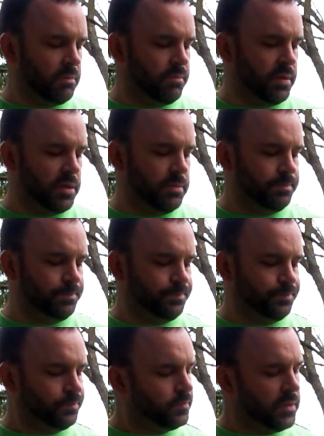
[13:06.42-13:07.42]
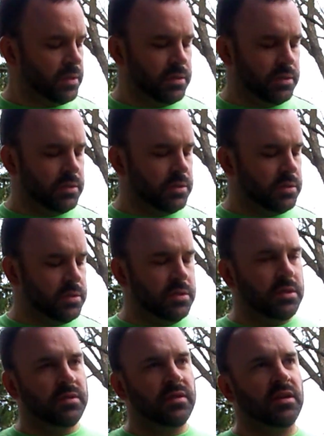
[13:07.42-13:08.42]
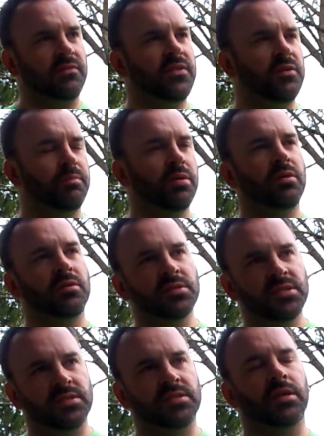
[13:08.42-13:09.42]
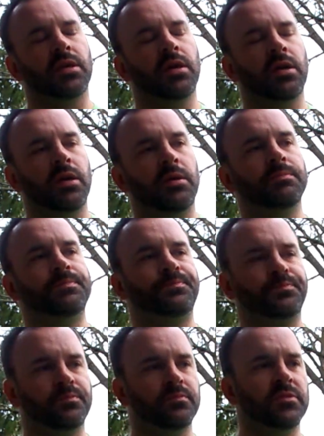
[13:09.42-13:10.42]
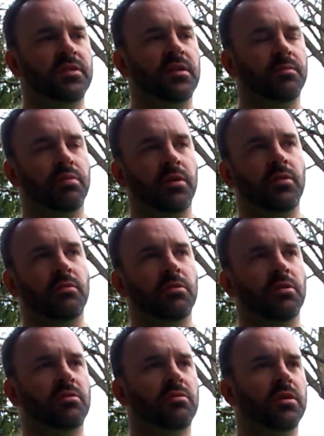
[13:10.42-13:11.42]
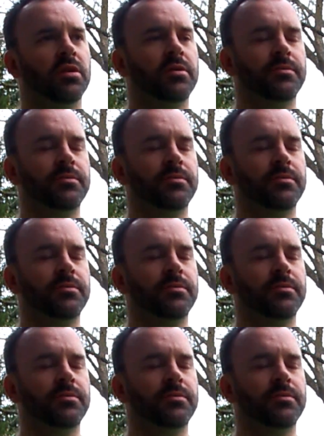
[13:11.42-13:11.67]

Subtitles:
But take a few pulls and it's like, alright, take a breather real quick.